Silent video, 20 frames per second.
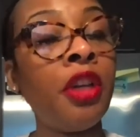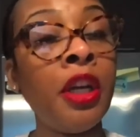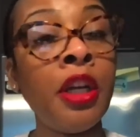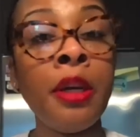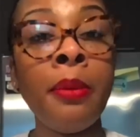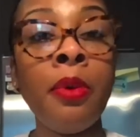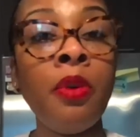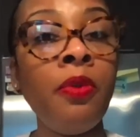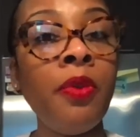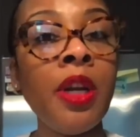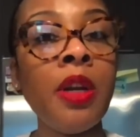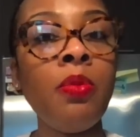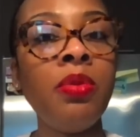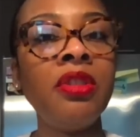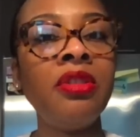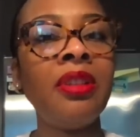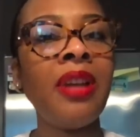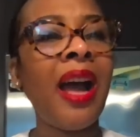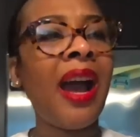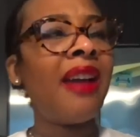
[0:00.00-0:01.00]
Teena Marie
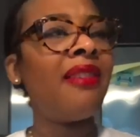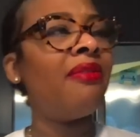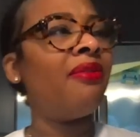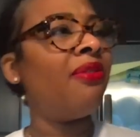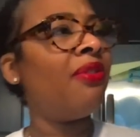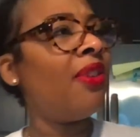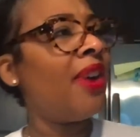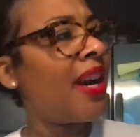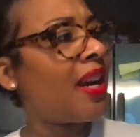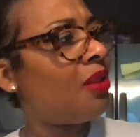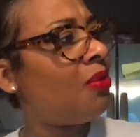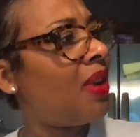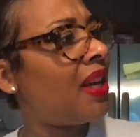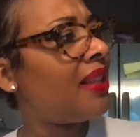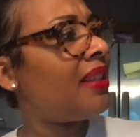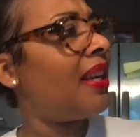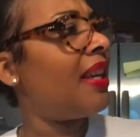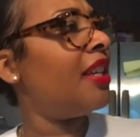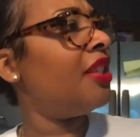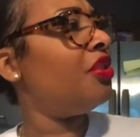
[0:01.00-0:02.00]
was like, Rick,
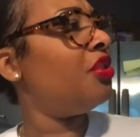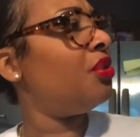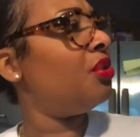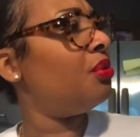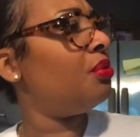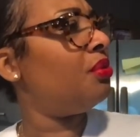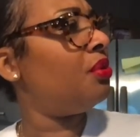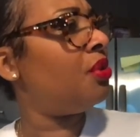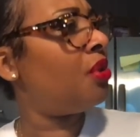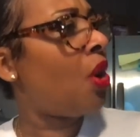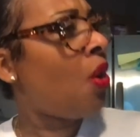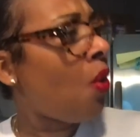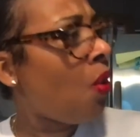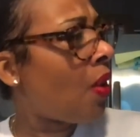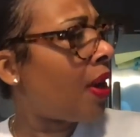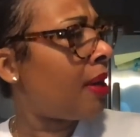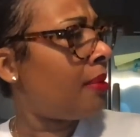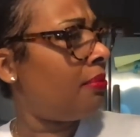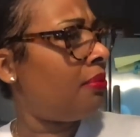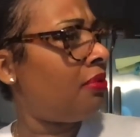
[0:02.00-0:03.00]
what is you
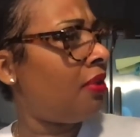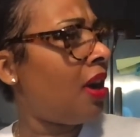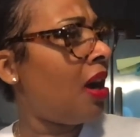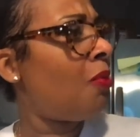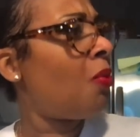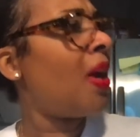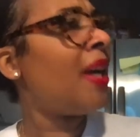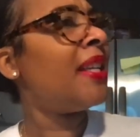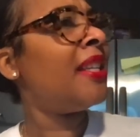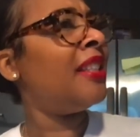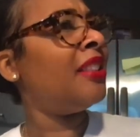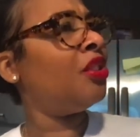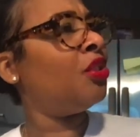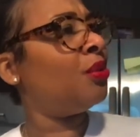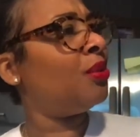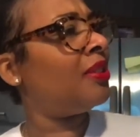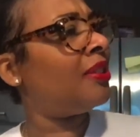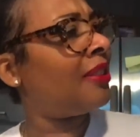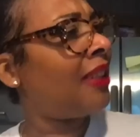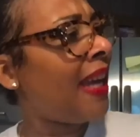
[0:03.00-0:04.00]
doing, bro? What is
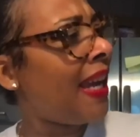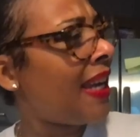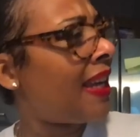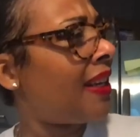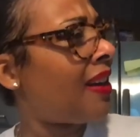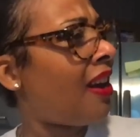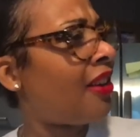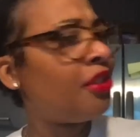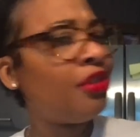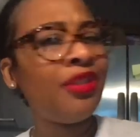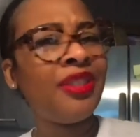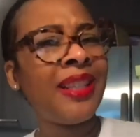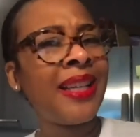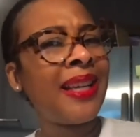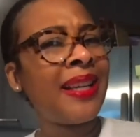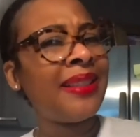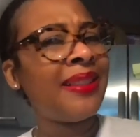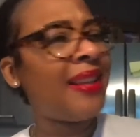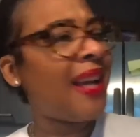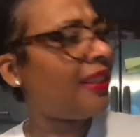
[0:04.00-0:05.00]
you singing? Are you
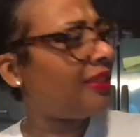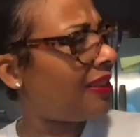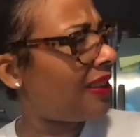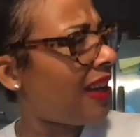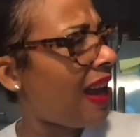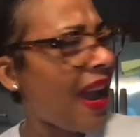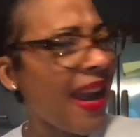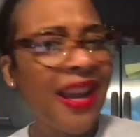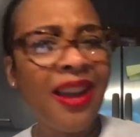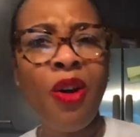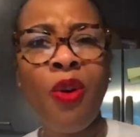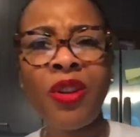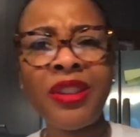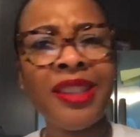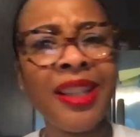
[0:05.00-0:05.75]
singing yesterday or